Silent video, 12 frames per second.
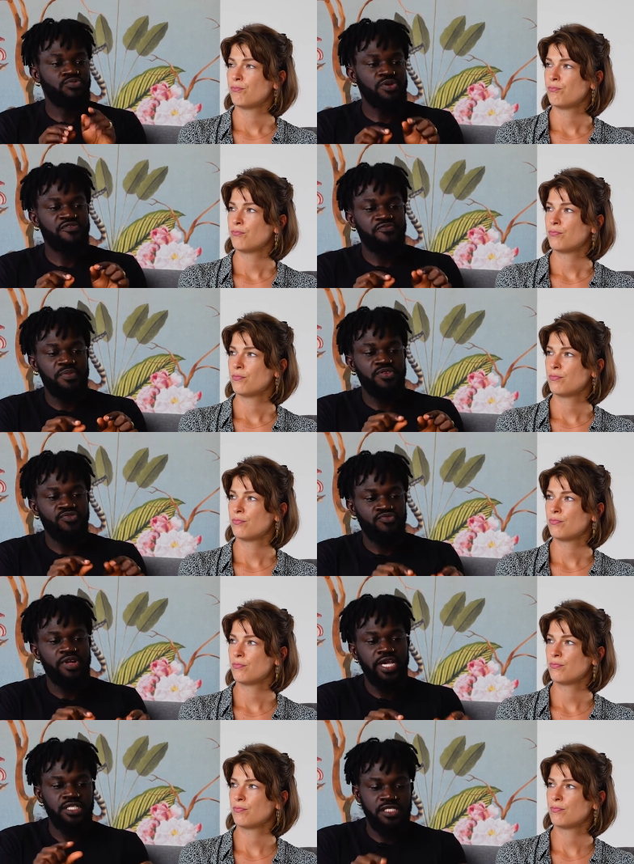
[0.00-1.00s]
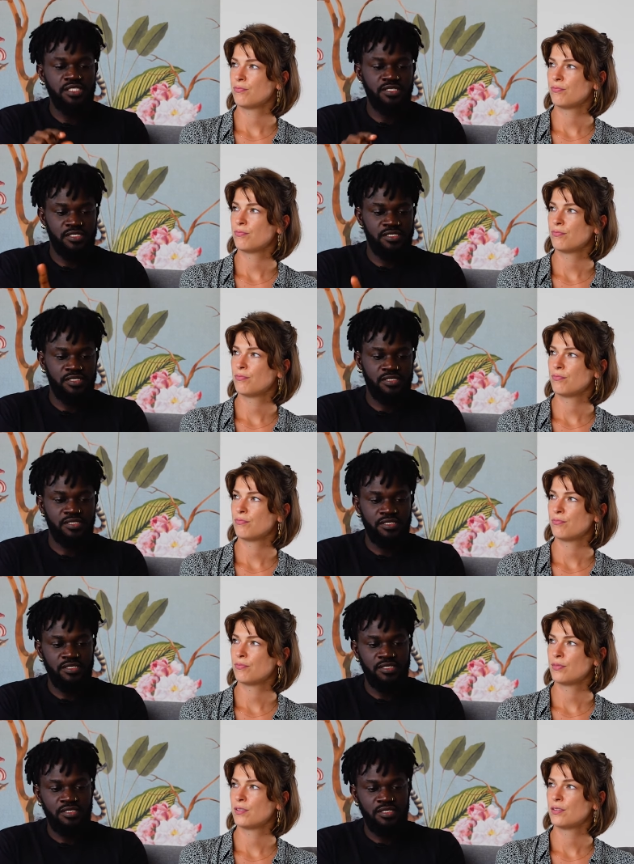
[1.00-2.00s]
Speaker 1: we've been raised.
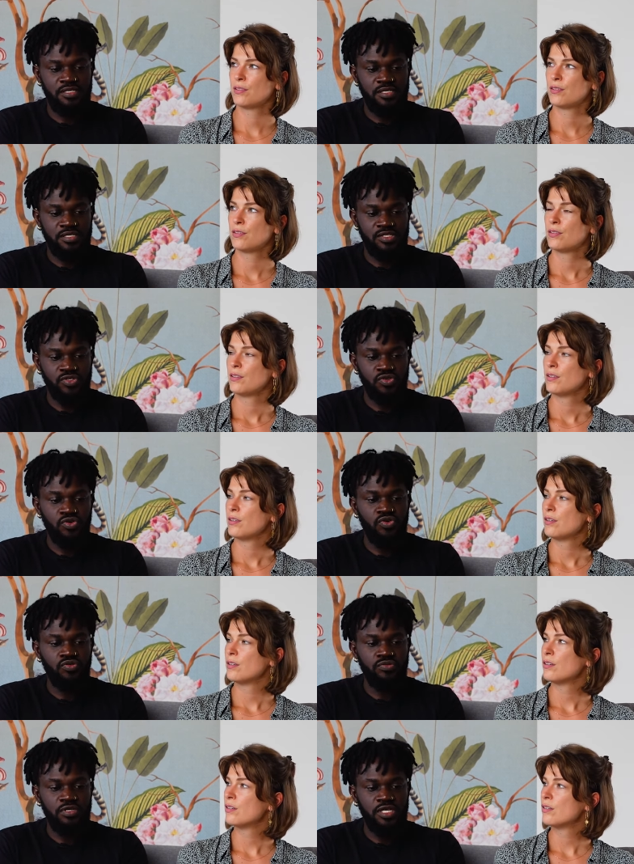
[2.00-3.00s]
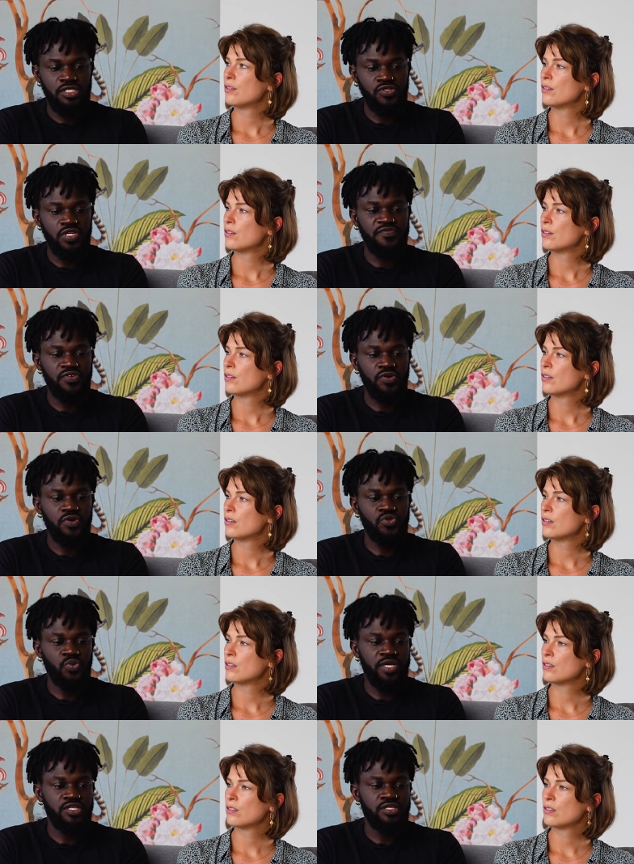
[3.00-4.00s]
So it's not difficult
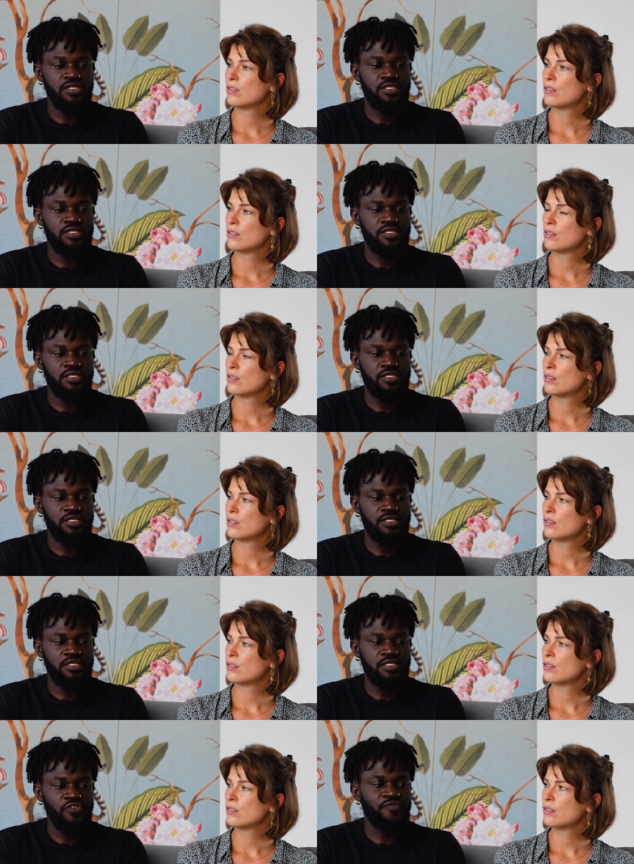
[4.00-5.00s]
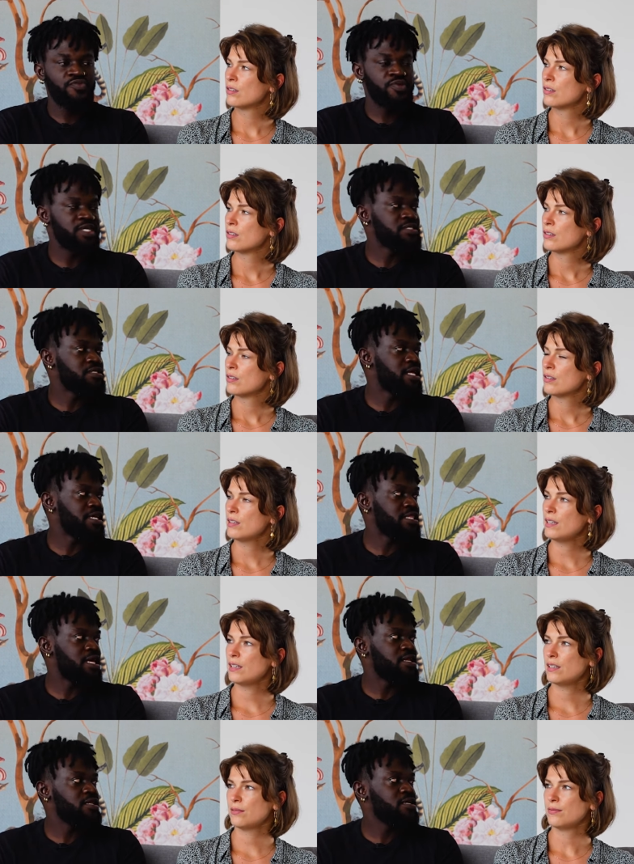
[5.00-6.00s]
when you've been raised like that.
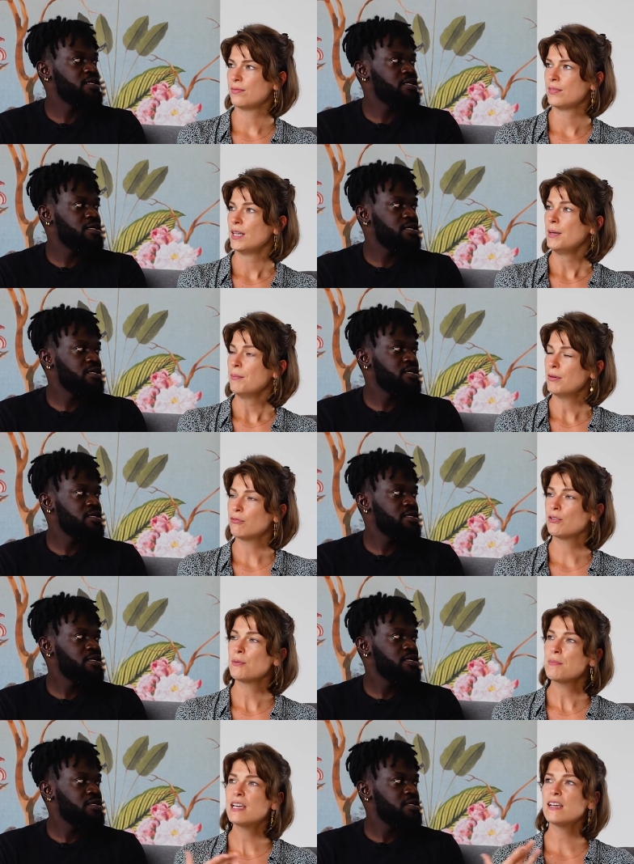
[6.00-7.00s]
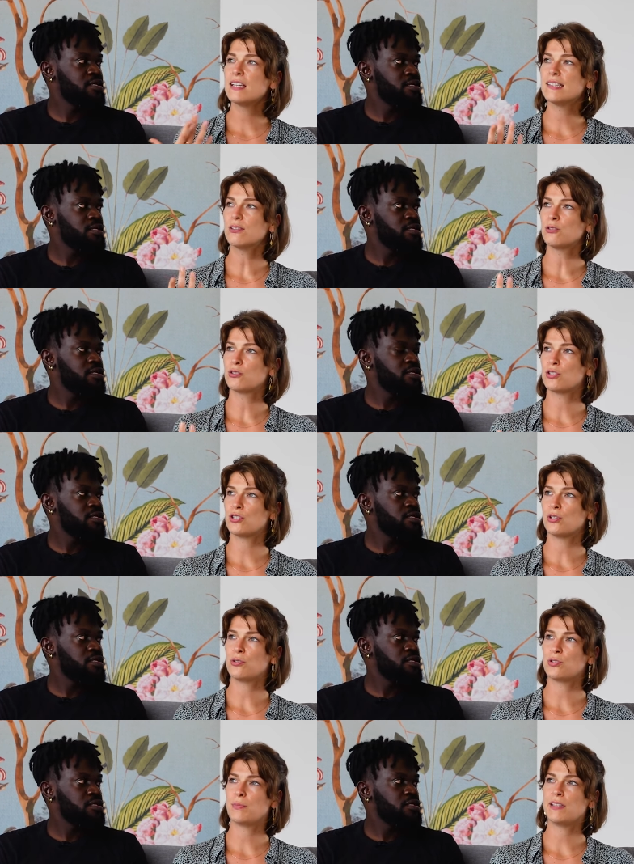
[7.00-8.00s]
Speaker 2: Yeah. But for me, it also
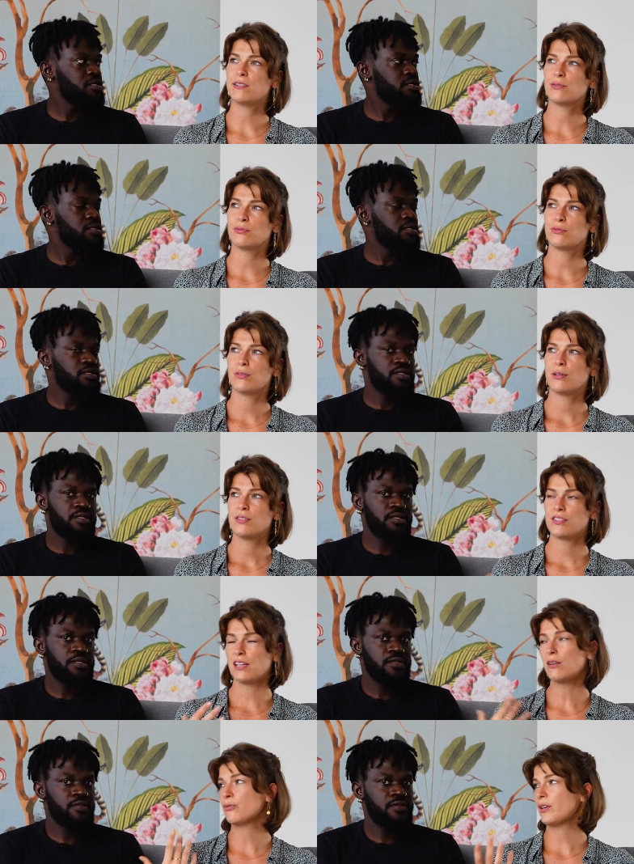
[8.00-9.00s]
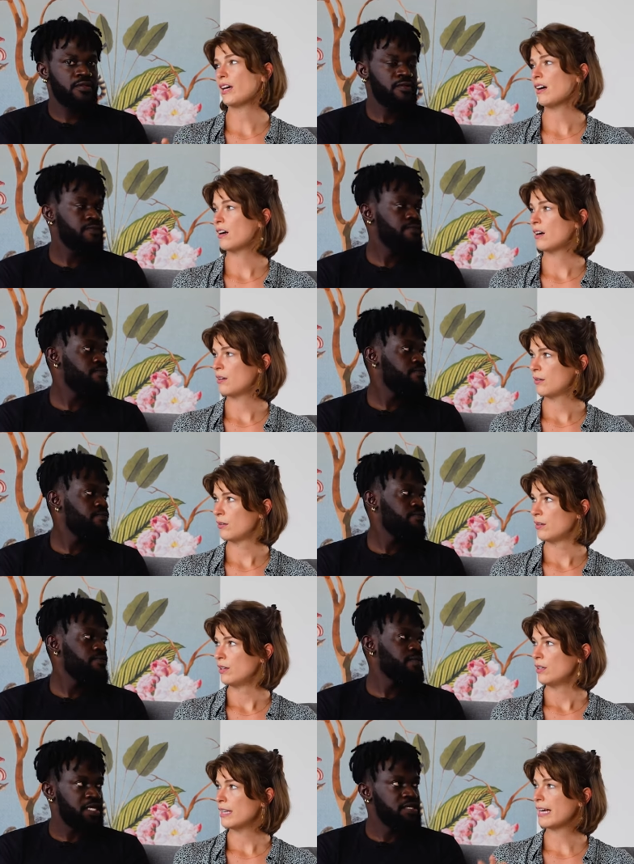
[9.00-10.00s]
shows a bit of self care.
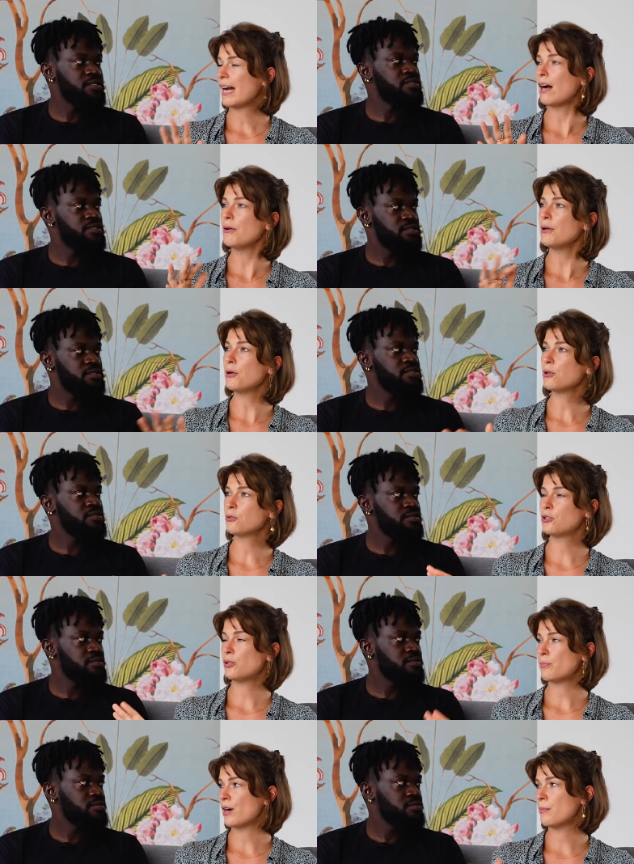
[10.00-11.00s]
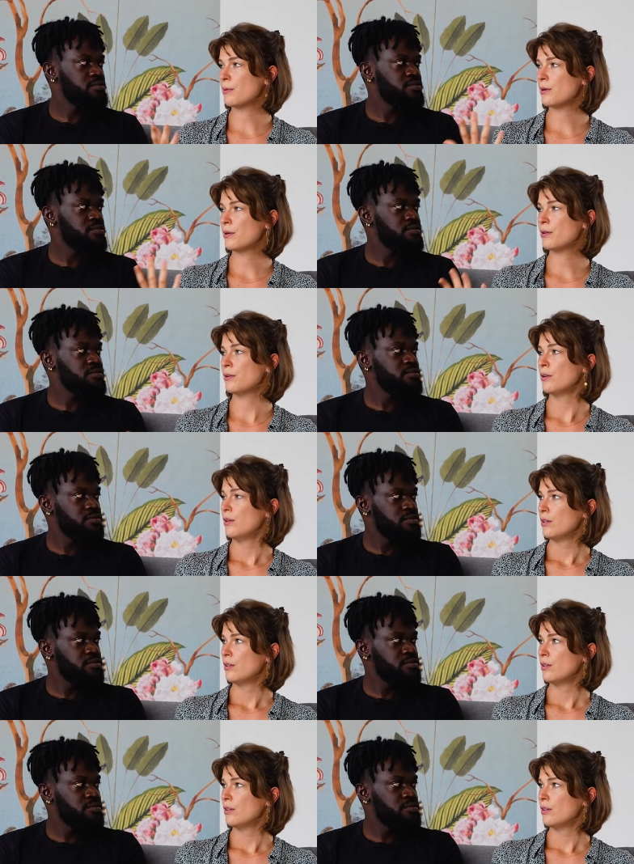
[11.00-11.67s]
It like is. how you go to the barber,